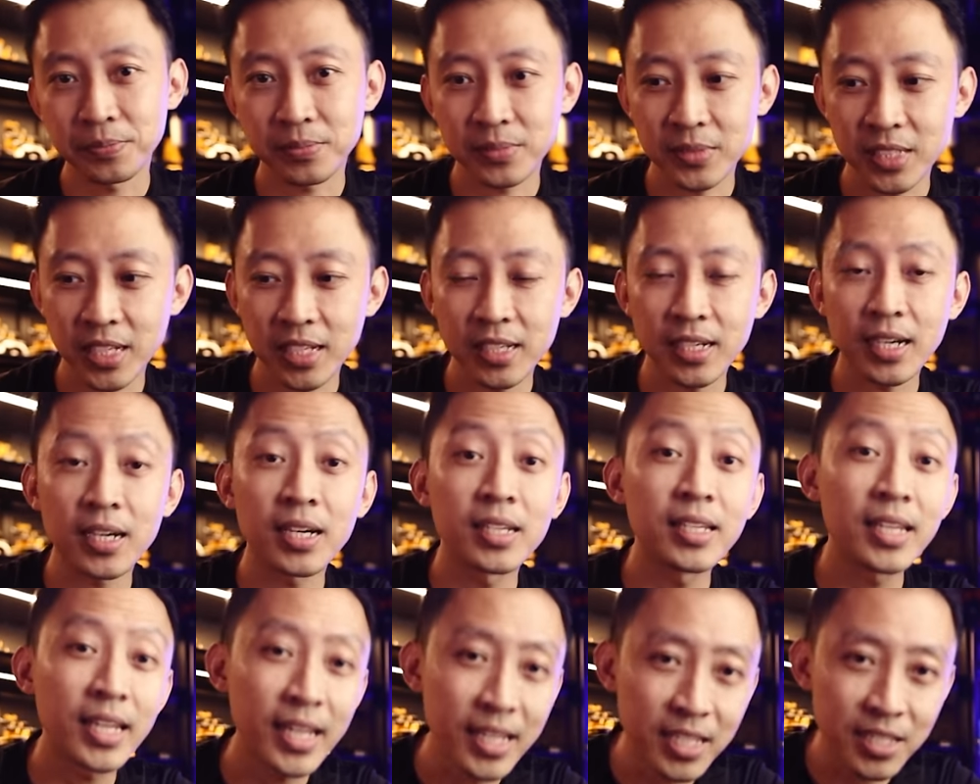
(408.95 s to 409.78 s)
Okay,
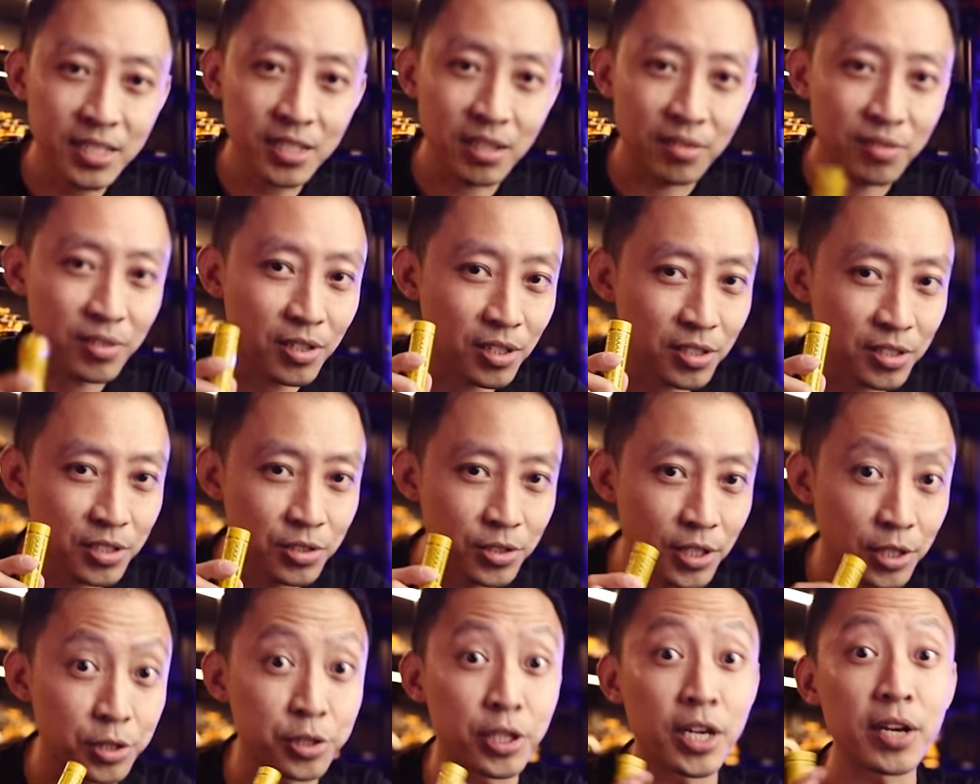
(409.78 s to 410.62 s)
unless of course
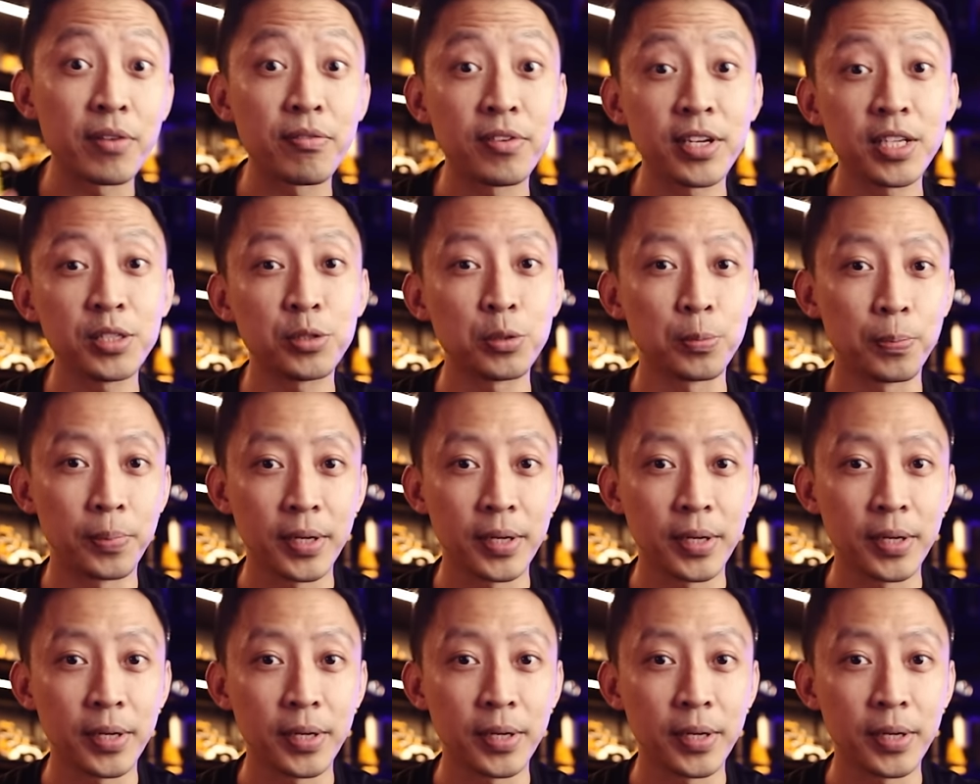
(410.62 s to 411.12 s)
you are traveling to